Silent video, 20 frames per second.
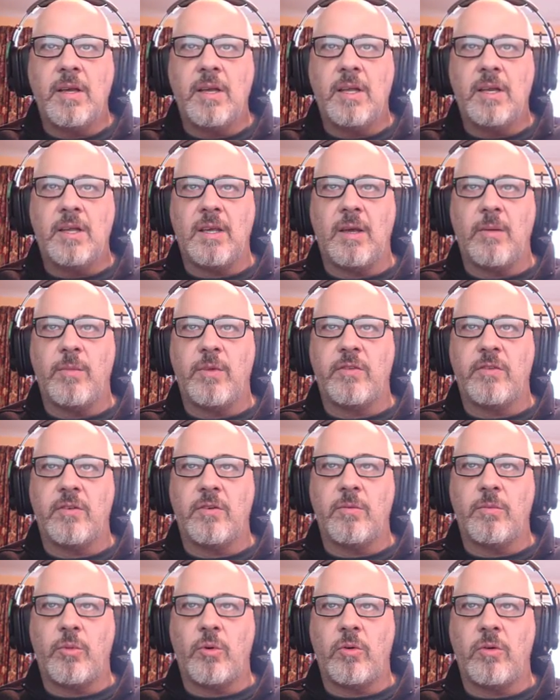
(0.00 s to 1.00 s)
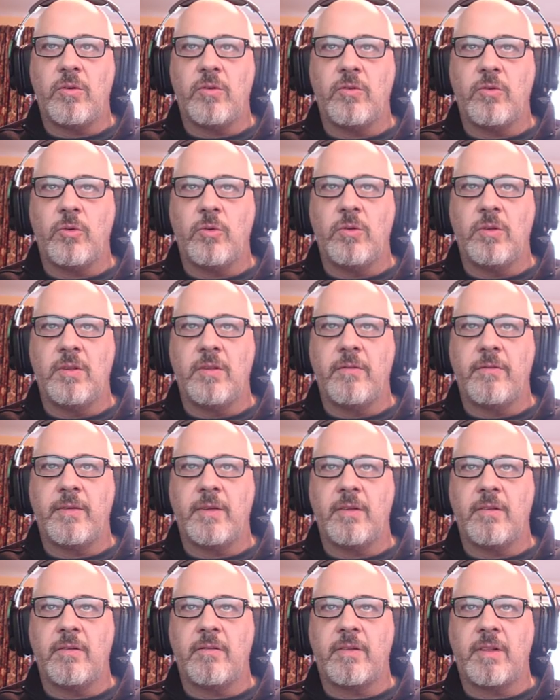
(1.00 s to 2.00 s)
EDM is an important tool in the
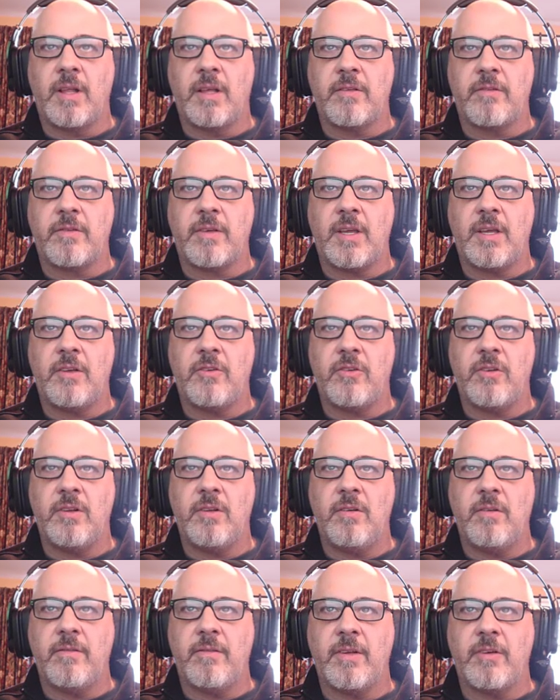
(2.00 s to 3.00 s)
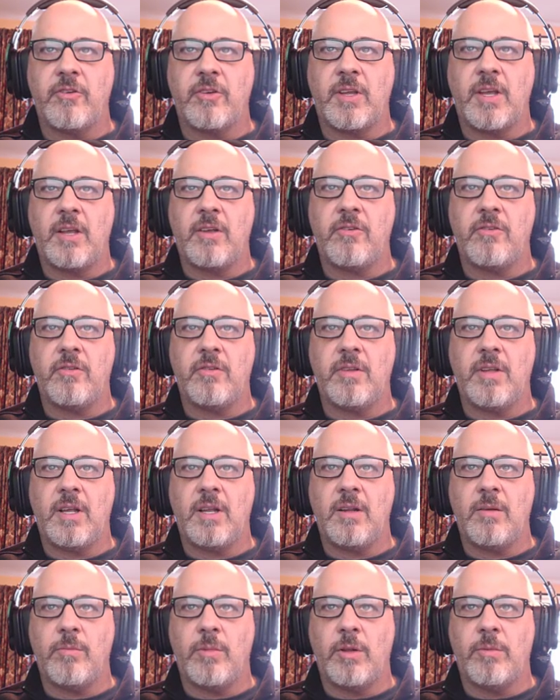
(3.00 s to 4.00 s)
field of classification of educational
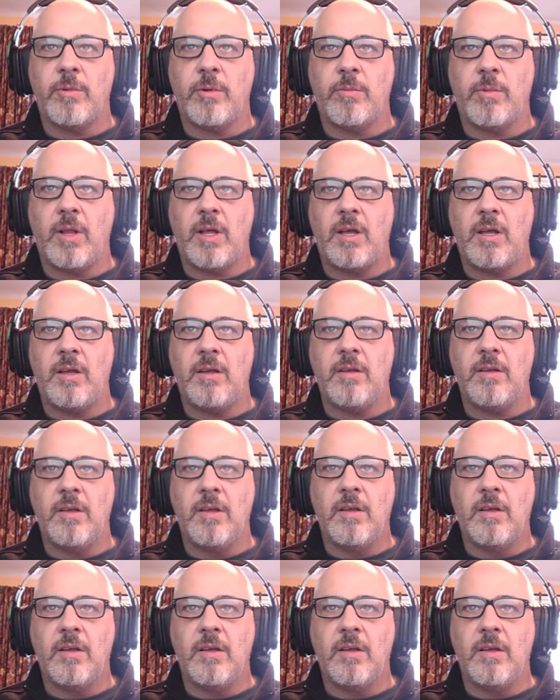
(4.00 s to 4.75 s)
data, blah, blah, blah.